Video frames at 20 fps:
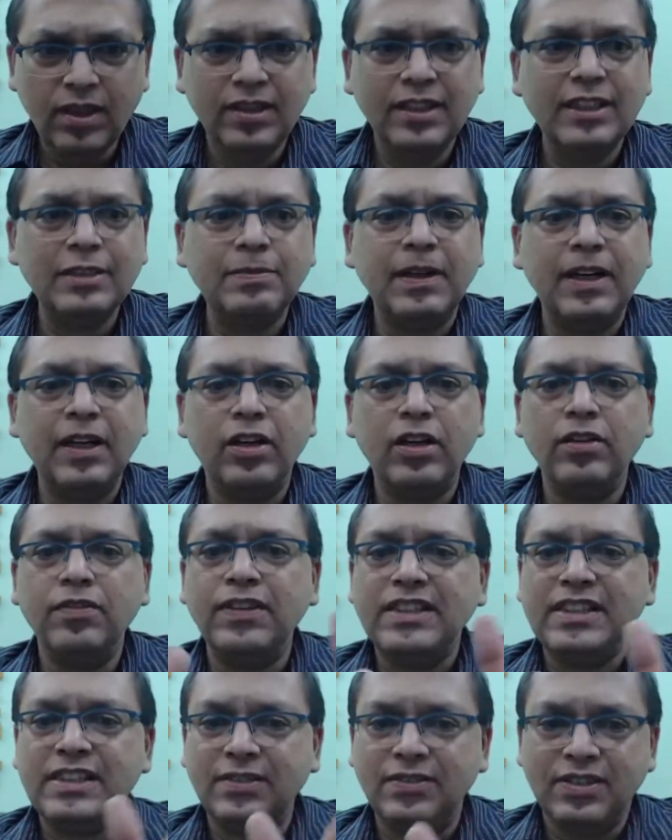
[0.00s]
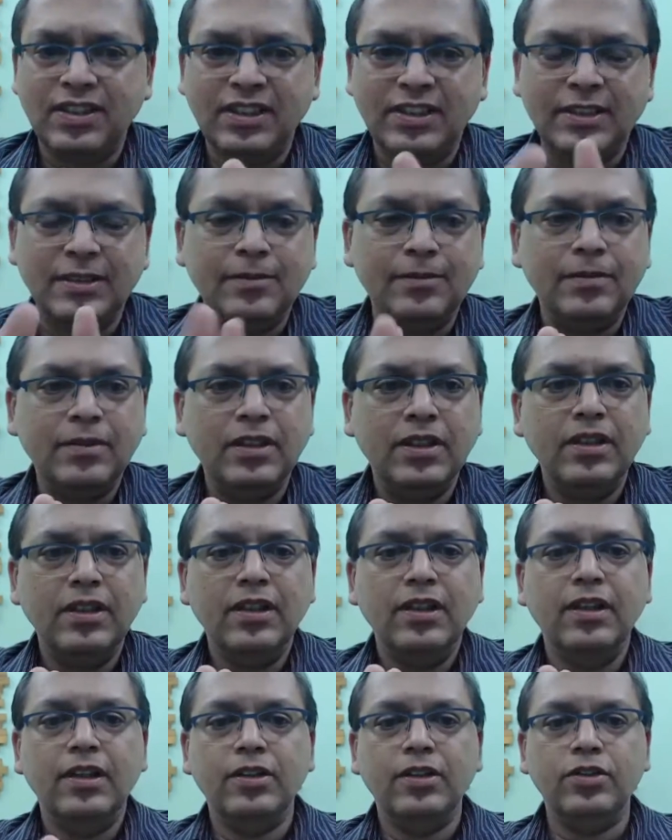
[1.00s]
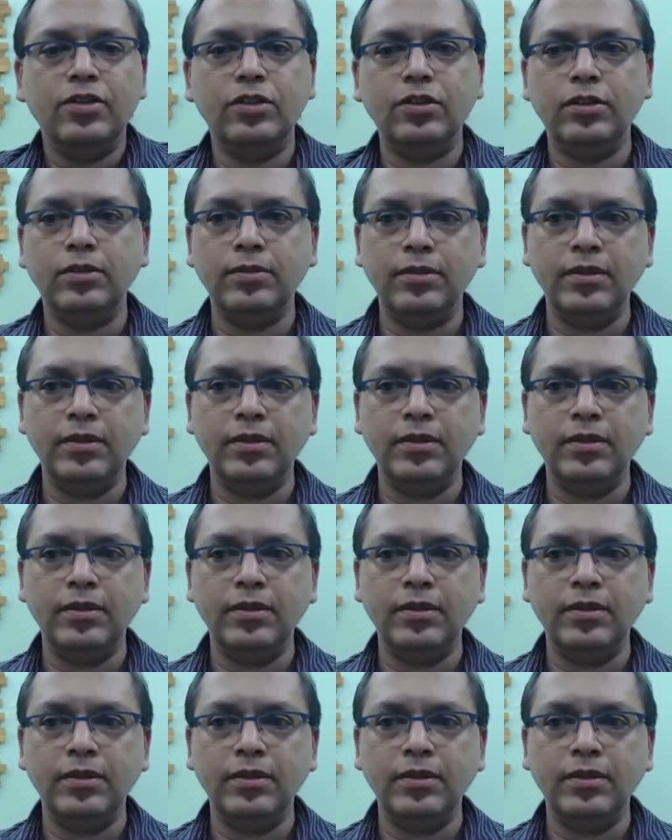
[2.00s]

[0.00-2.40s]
this particular festive season so